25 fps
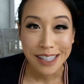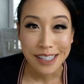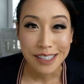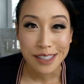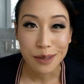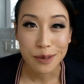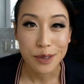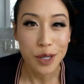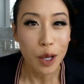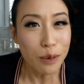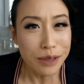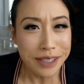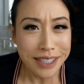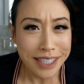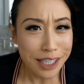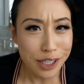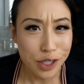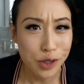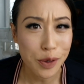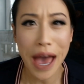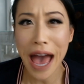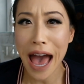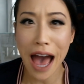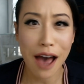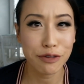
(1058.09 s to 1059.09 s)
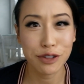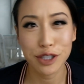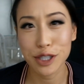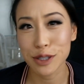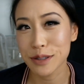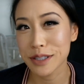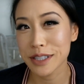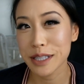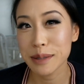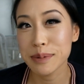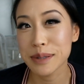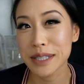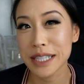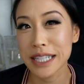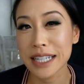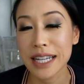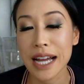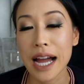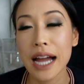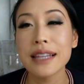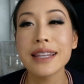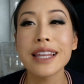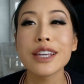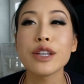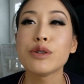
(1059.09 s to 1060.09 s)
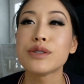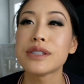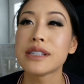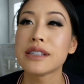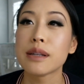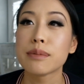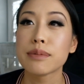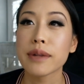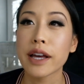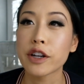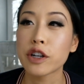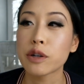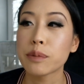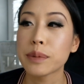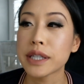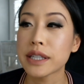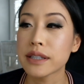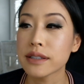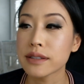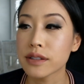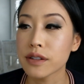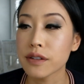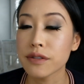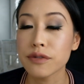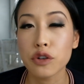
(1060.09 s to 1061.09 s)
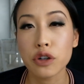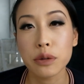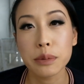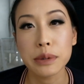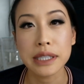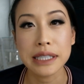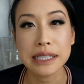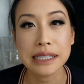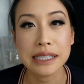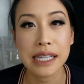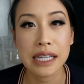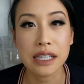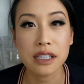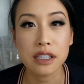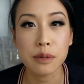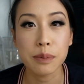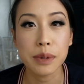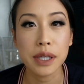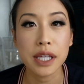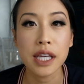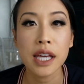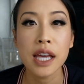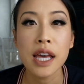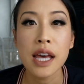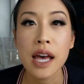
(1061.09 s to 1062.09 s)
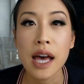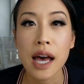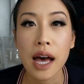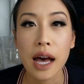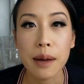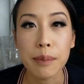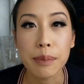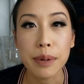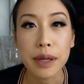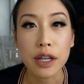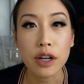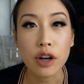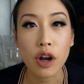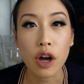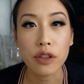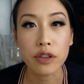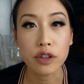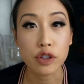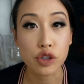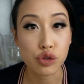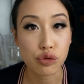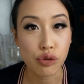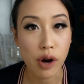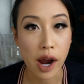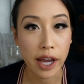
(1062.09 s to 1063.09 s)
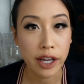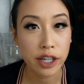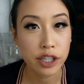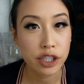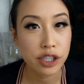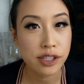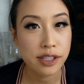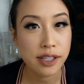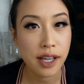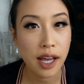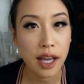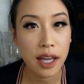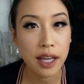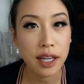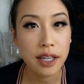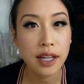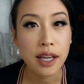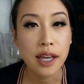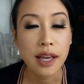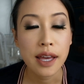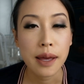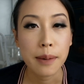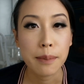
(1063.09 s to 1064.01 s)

So no one says you have to use lipstick. I like using lip liner because the formulas tend to be a bit on the drier side,